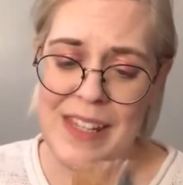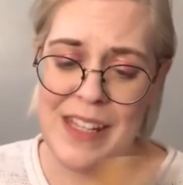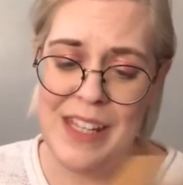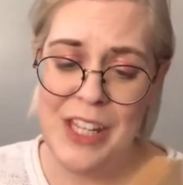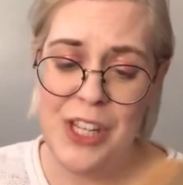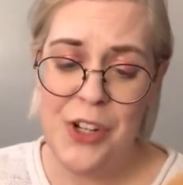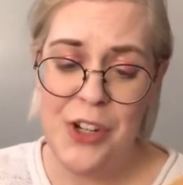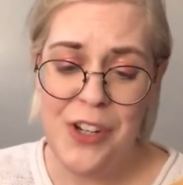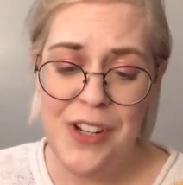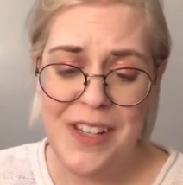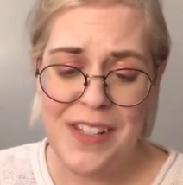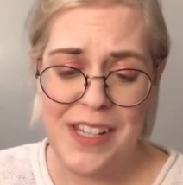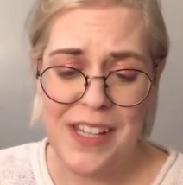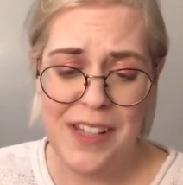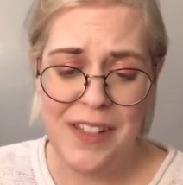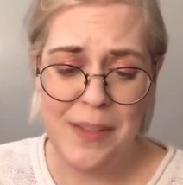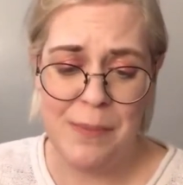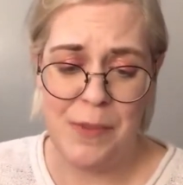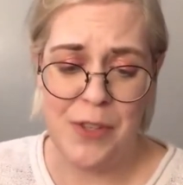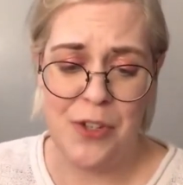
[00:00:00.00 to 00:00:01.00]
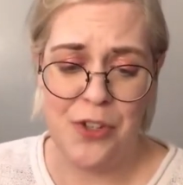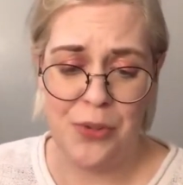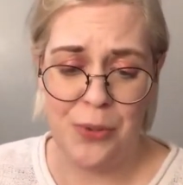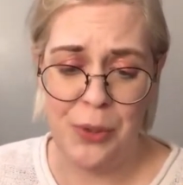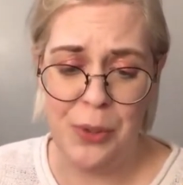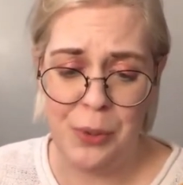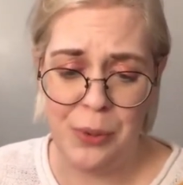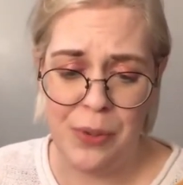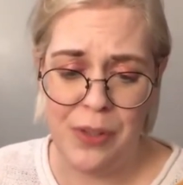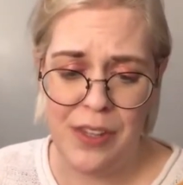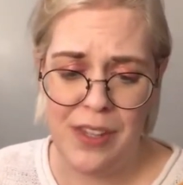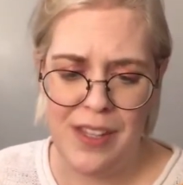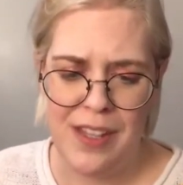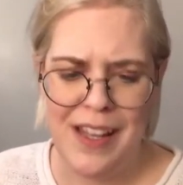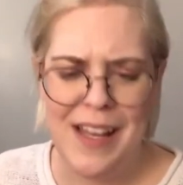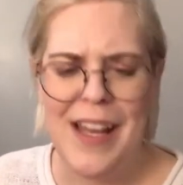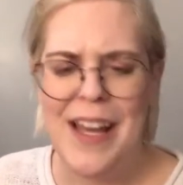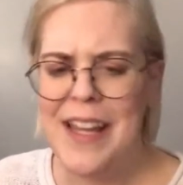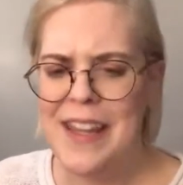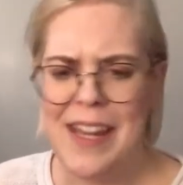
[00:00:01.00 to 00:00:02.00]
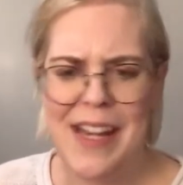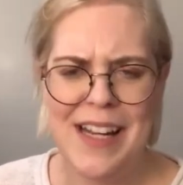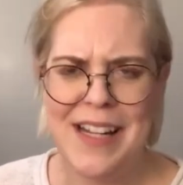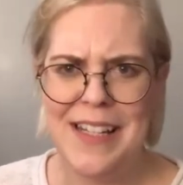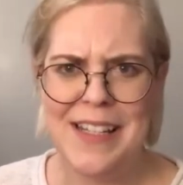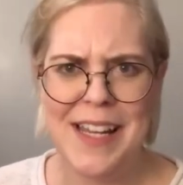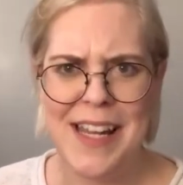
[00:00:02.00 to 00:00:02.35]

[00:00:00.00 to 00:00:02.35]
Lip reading: He couldn't tell them the truth, that he'd